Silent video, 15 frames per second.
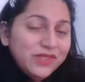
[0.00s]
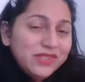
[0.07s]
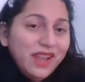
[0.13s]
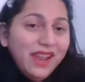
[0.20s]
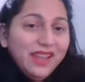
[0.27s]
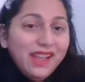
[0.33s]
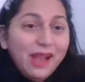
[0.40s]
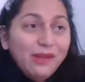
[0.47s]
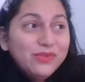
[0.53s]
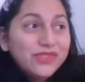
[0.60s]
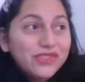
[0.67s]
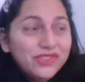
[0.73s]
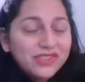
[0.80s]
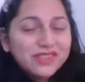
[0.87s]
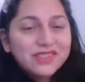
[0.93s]
I
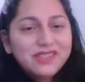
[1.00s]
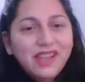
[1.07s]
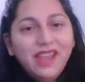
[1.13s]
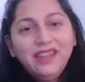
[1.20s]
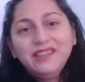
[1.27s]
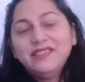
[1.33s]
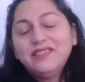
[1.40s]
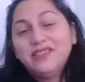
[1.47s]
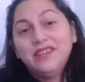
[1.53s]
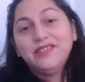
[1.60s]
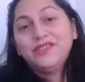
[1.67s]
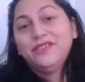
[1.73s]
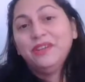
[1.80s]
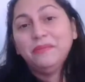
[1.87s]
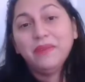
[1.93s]
was just saying this
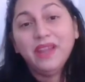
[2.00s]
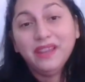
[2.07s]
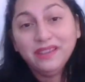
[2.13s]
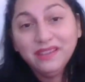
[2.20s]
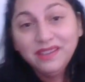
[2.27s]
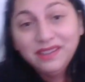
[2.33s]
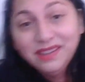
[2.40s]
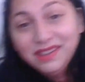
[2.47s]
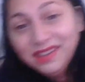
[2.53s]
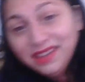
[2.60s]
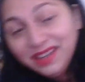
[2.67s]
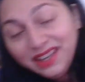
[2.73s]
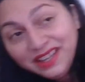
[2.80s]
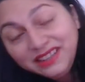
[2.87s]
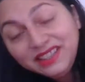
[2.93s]
yesterday, man.
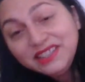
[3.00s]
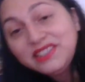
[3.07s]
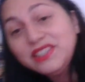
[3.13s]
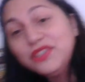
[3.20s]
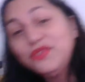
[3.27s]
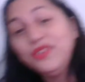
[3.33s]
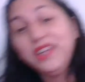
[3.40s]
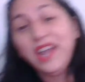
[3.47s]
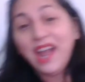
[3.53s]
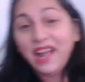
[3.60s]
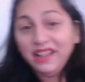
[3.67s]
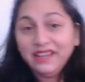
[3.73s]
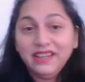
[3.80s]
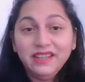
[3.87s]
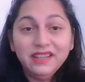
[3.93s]
This is
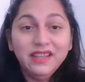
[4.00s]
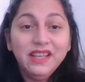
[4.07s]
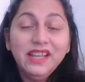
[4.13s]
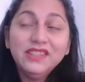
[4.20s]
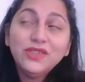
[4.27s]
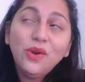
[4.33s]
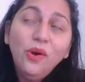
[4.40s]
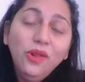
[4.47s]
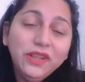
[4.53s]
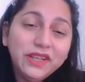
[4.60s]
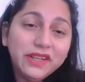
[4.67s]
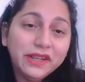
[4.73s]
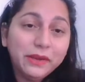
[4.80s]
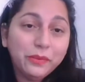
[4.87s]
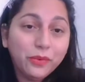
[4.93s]
reality. It's only going
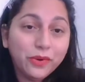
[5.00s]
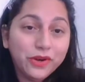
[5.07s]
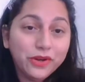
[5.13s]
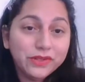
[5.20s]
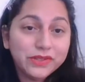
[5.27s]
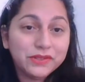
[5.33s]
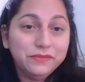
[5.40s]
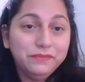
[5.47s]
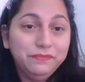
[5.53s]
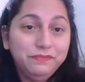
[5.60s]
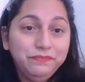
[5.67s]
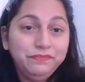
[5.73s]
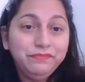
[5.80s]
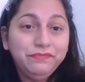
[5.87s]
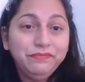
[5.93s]
to get worse.
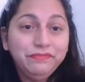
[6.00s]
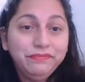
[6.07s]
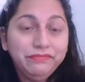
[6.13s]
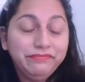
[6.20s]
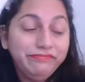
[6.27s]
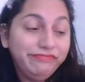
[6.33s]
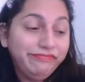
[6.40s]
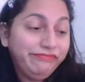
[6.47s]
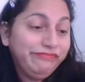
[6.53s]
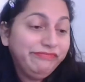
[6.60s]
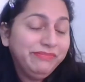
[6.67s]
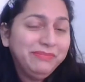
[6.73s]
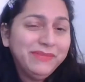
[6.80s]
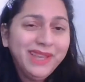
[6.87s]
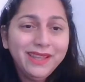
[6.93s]

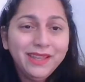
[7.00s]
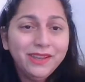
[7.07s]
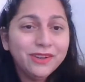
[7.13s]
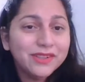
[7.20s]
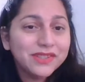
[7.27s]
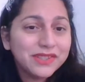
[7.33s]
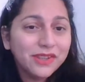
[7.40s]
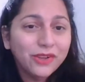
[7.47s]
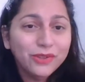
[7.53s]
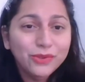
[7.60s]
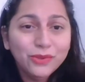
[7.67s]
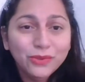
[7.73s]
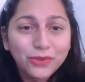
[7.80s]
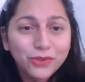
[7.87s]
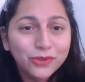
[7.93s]
I'm not here to sell
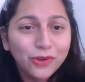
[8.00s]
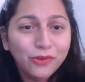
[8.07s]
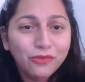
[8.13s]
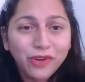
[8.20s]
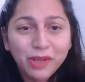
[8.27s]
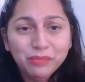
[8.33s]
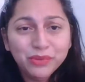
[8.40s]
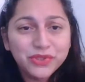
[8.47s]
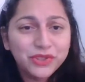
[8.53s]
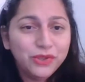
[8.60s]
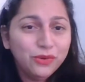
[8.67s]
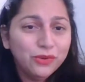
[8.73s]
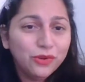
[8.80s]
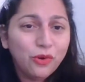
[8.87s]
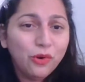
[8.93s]
you, rainbows and
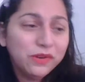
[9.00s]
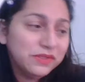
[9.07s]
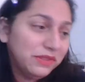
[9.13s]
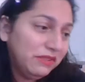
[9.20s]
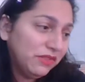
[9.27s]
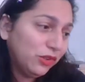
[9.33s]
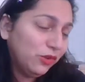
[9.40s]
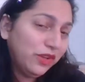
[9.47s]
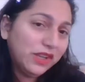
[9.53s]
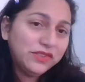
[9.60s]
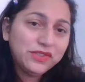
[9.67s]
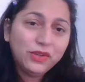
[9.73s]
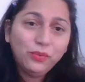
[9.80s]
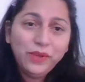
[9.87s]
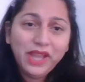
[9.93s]
unicorns, even though
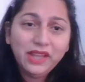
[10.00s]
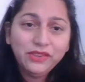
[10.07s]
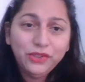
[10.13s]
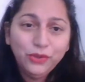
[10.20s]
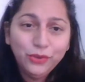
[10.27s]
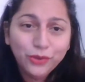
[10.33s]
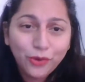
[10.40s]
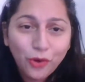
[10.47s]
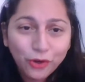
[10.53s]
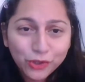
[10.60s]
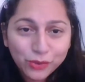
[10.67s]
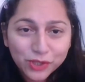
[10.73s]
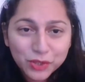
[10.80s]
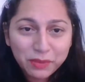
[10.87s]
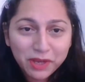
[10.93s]
yesterday we had unicorn
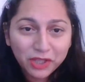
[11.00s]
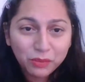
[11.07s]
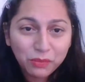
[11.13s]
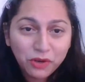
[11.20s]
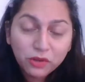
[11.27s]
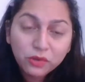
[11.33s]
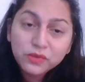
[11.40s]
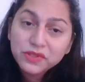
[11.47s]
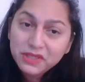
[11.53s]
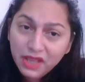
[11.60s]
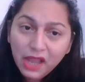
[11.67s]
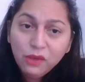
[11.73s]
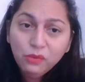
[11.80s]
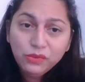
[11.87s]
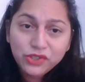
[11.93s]
to expect miracles.
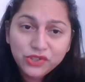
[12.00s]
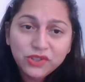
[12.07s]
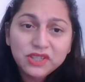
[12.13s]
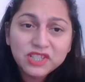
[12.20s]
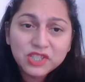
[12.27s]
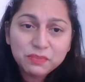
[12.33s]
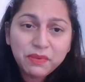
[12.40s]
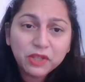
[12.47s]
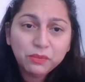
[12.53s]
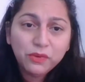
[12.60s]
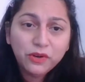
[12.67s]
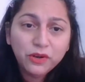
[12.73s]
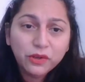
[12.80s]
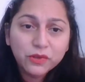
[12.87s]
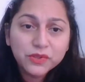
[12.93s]
Yeah, and we should expect
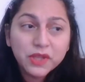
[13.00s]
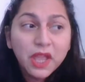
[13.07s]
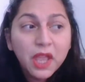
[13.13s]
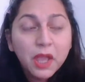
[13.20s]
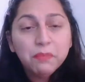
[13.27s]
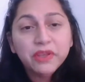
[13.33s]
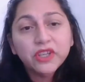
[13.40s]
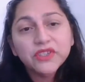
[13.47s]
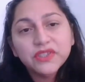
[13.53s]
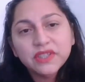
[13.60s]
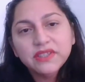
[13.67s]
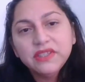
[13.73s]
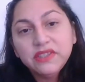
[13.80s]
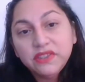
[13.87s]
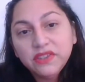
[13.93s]
miracles because
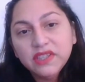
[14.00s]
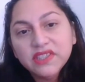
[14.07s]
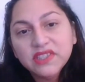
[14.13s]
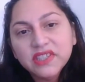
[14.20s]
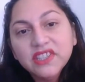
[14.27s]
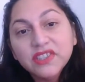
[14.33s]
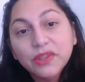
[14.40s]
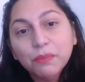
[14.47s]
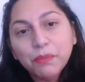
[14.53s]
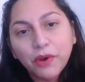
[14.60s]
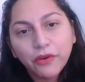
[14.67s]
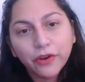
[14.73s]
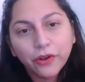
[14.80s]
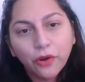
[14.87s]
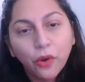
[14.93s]
this is the
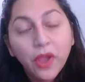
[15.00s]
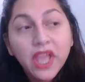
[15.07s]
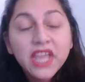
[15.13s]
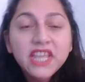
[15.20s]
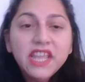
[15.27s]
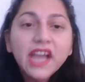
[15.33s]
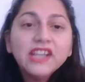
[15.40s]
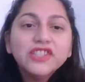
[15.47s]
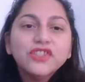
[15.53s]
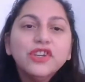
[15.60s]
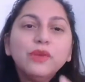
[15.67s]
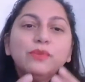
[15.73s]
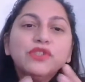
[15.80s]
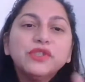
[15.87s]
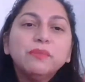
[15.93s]
miracle.
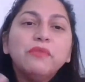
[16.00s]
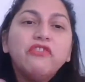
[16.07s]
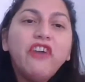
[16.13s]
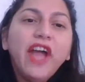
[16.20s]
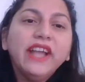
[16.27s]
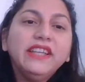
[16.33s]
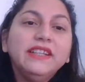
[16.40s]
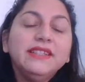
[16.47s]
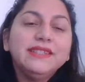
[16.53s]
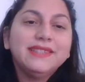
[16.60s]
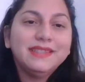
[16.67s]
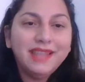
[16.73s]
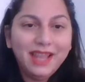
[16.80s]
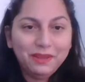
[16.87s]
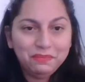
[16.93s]
Yesterday was a
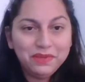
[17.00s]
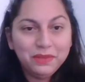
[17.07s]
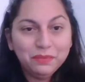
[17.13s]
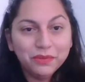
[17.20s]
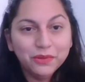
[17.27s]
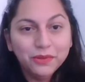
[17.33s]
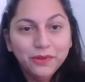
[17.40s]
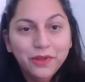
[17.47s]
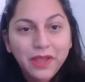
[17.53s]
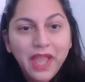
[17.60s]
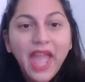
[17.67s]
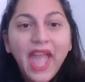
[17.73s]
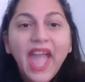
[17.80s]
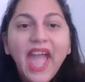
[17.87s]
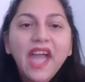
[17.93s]
miraculous day, people.
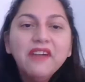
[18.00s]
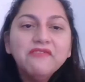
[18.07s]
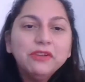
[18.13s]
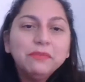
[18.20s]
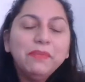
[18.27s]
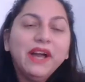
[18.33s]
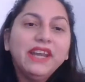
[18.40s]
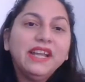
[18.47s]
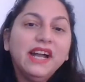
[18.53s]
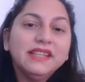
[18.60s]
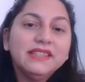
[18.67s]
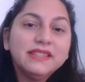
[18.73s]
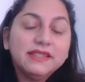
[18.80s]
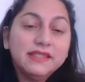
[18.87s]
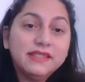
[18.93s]
Everybody
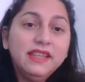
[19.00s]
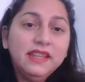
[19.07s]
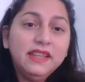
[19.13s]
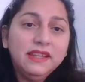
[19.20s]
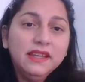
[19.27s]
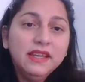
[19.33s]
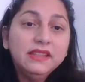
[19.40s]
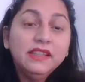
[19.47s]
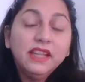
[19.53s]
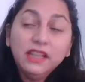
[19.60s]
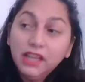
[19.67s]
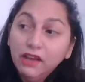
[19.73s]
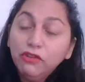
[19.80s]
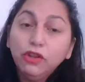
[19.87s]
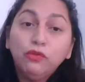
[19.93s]
got to see the
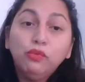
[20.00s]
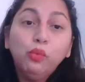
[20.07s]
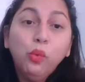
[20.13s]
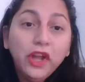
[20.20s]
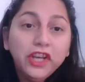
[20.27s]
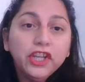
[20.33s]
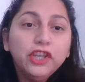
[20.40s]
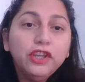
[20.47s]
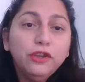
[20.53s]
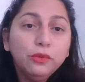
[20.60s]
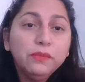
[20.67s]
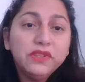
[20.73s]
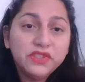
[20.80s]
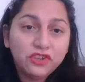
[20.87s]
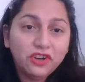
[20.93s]
level of what
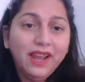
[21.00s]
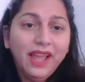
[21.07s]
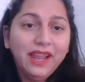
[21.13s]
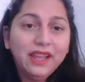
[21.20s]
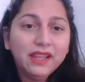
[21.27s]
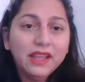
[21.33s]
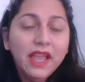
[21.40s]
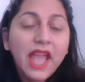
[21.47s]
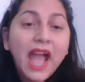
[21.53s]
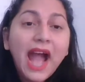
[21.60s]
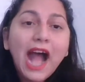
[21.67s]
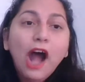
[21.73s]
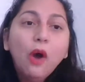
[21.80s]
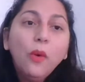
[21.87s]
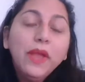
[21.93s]
humans are like,
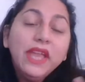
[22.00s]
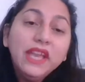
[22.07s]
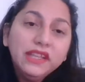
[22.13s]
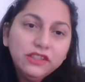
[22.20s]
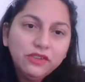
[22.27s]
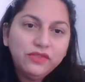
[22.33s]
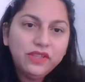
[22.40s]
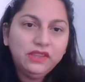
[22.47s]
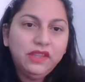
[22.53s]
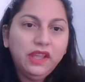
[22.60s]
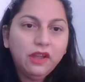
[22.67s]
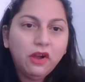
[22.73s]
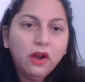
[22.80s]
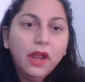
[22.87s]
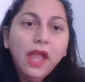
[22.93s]
how ignorant
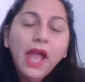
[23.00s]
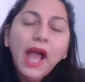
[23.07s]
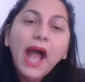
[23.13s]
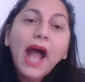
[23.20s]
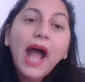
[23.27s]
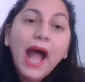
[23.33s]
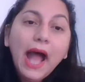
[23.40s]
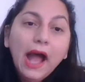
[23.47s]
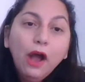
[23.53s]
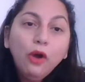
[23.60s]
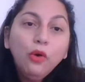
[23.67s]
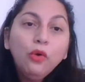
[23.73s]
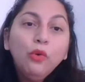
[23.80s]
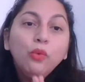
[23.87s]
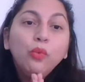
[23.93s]
they are,
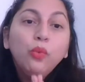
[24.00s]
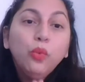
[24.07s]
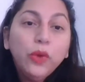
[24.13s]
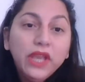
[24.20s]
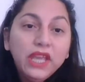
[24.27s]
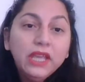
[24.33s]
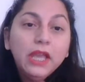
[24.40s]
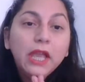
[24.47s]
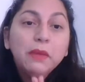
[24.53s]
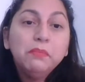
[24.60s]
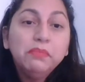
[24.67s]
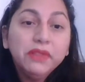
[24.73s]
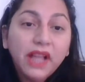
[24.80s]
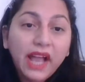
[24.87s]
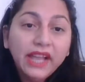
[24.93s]
how we
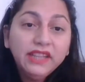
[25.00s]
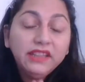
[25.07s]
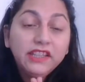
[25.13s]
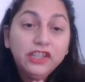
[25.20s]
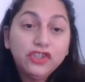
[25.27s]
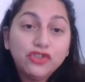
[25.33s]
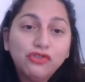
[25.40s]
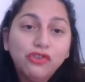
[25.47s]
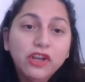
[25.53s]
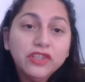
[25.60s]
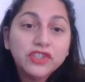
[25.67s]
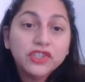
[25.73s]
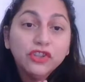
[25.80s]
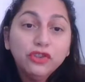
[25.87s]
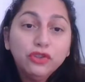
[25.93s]
blindly
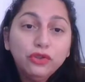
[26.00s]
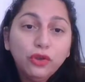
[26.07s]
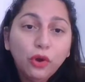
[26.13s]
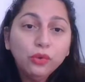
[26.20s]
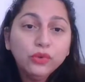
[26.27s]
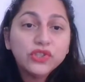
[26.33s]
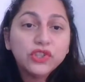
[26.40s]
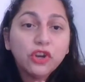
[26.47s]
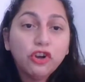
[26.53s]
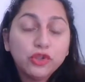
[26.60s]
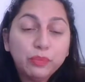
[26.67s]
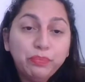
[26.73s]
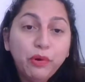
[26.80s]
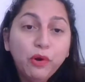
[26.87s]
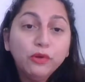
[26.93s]
trust those that are
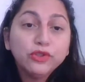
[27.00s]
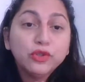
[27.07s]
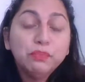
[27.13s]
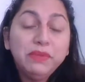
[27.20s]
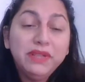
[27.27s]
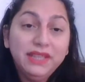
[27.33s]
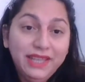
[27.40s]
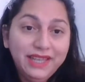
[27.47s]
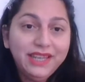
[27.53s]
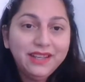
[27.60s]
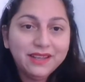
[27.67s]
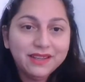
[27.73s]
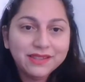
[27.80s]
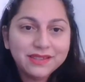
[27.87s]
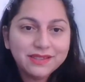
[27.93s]
supposed to be
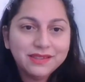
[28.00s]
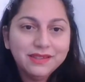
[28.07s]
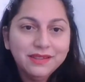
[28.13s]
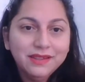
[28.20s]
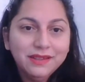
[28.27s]
leading us